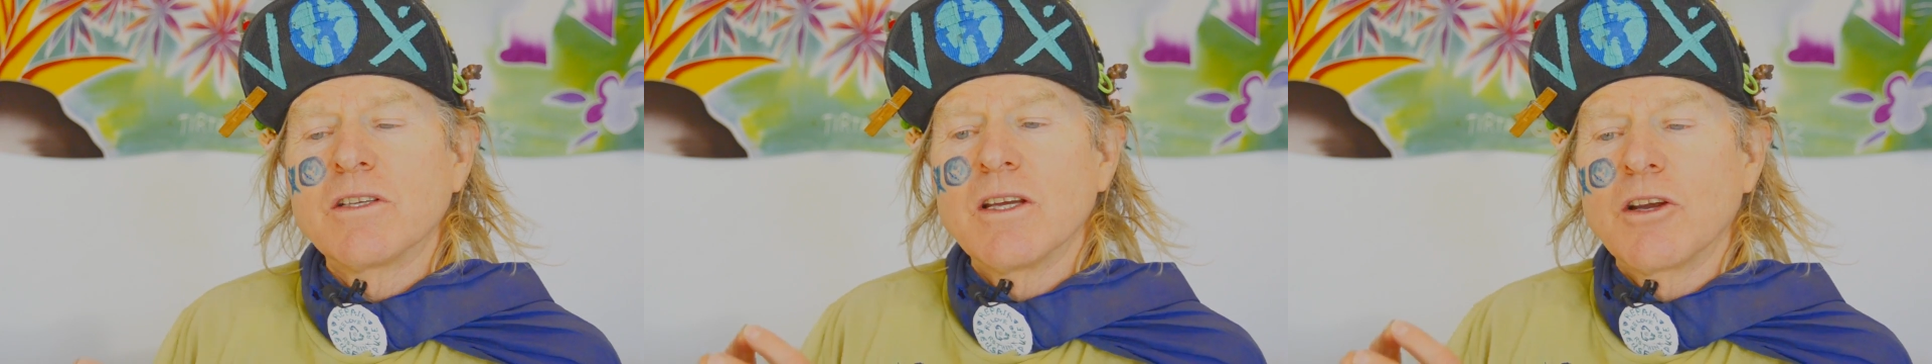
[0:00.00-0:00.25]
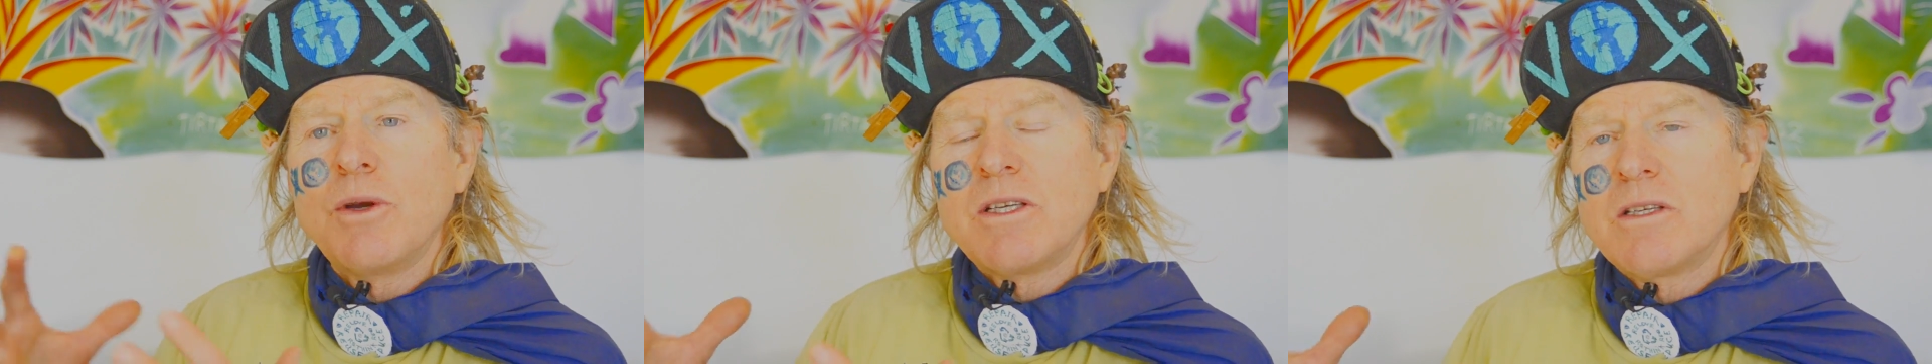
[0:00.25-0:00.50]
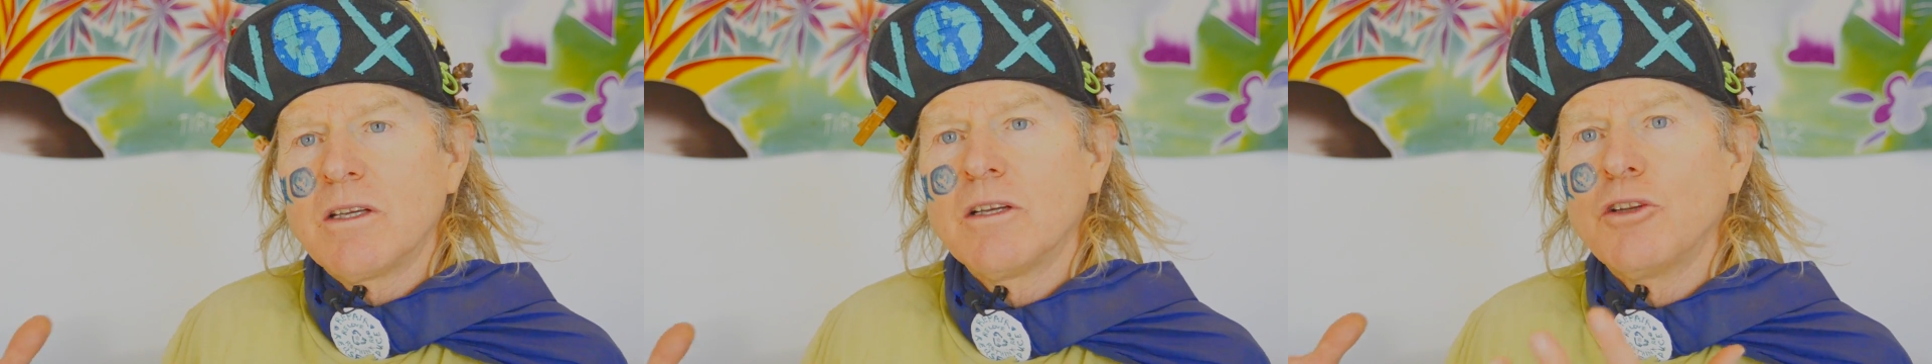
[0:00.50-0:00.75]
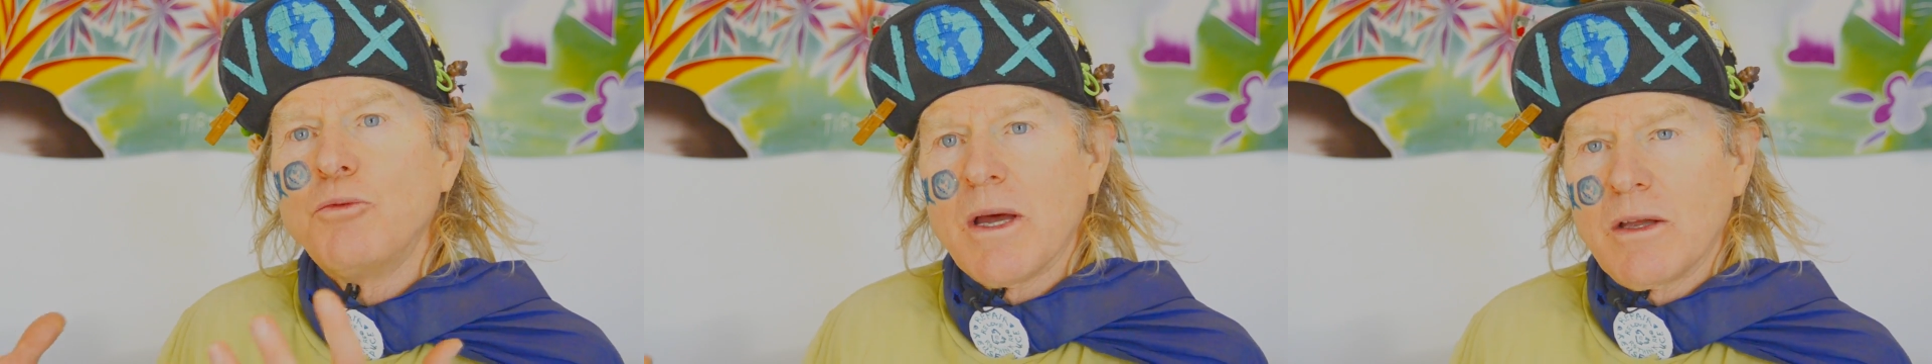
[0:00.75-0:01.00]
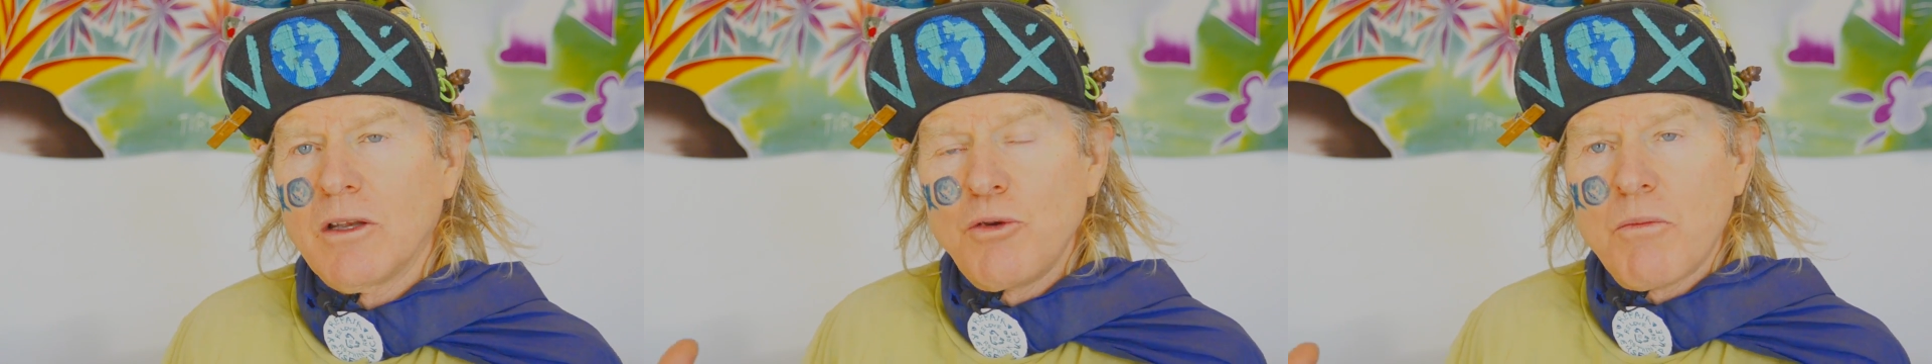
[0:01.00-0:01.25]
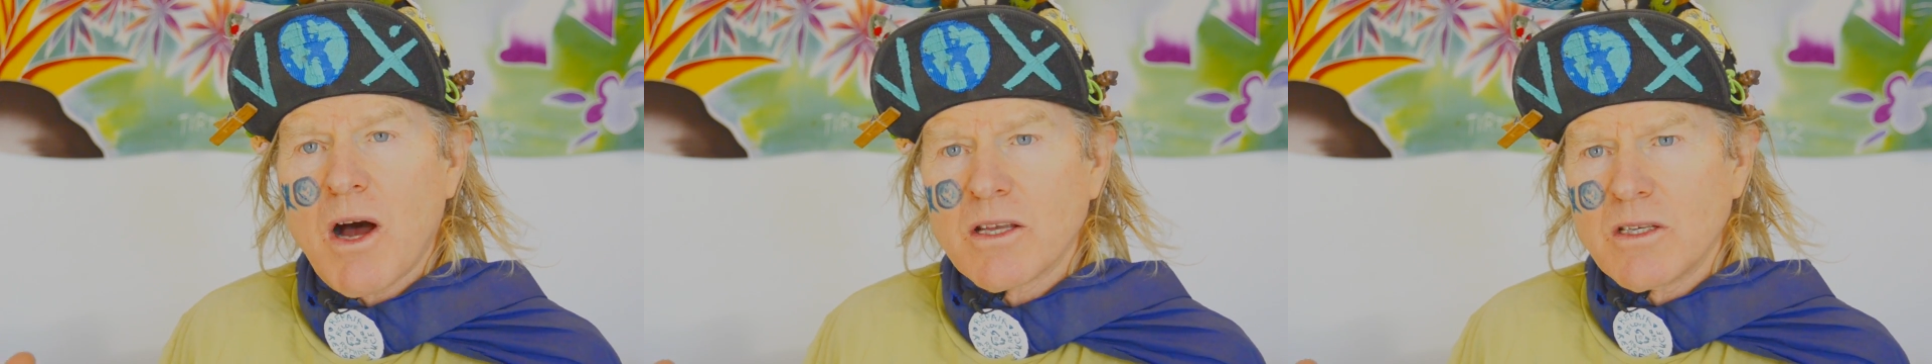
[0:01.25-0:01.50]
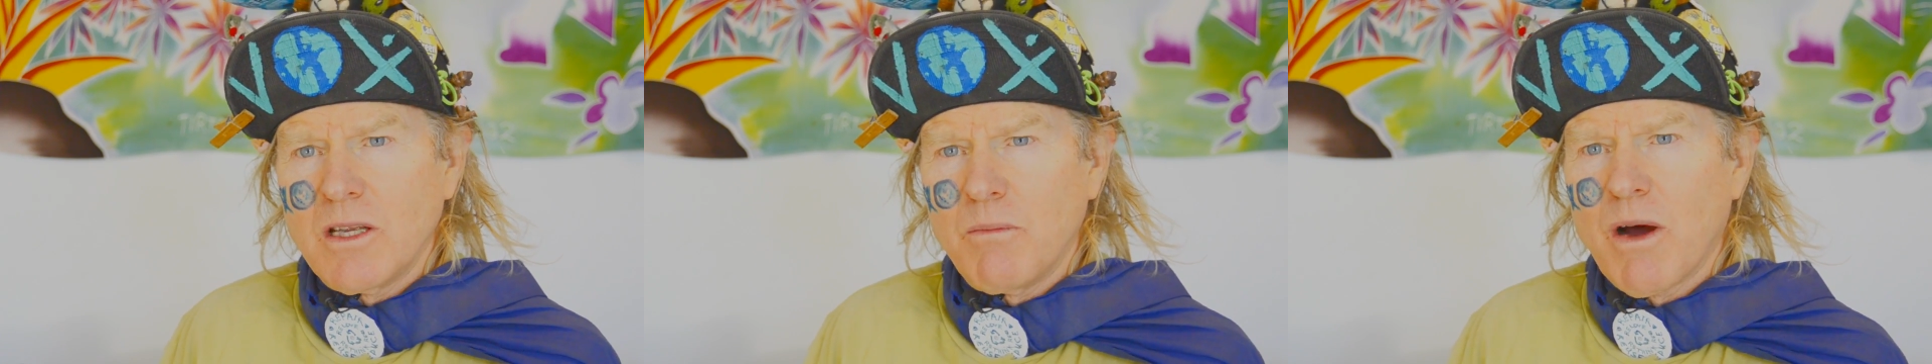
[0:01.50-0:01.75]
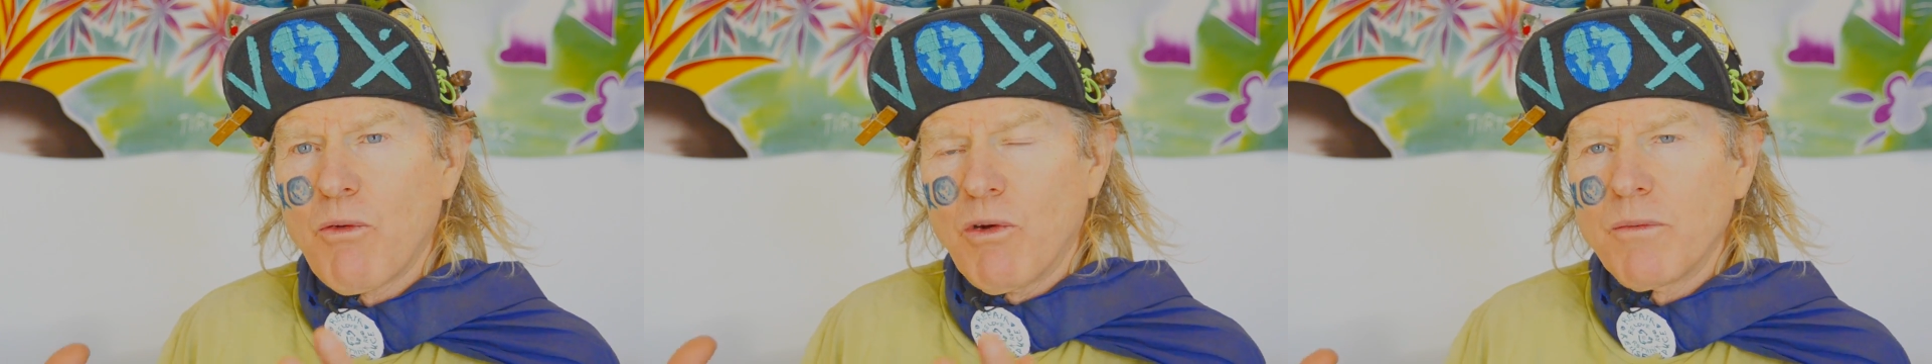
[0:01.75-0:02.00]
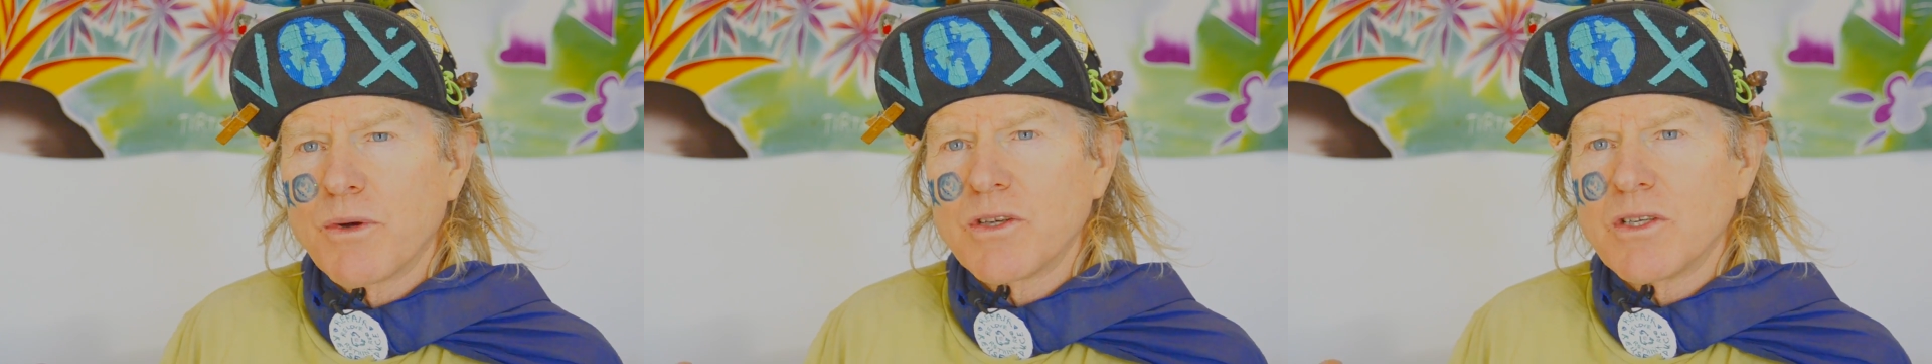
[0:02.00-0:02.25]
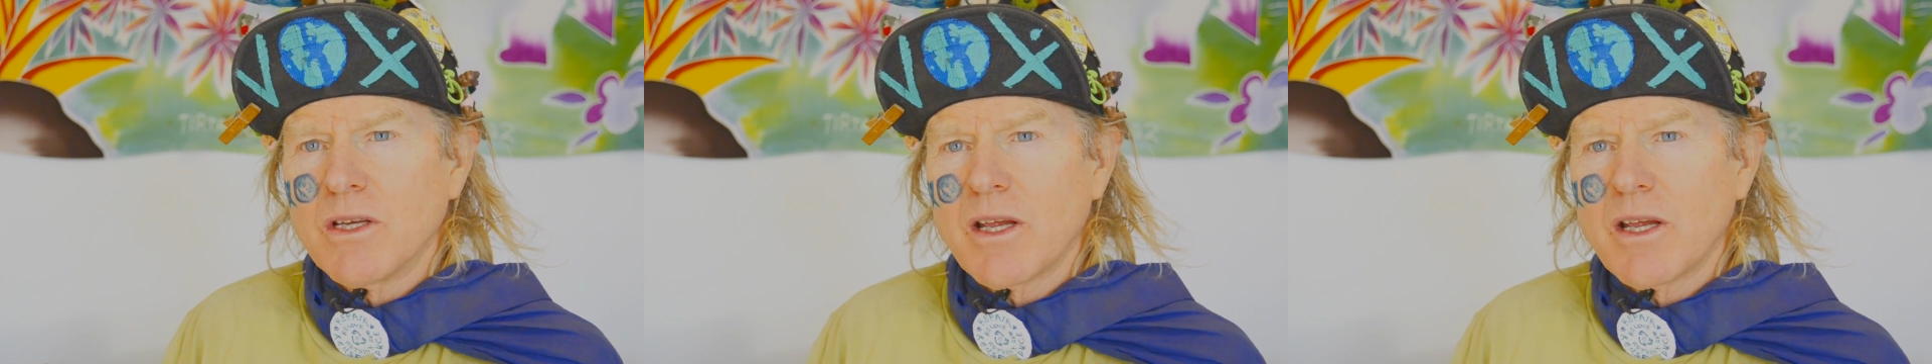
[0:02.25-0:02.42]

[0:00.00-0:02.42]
increasing in luminosity by 1%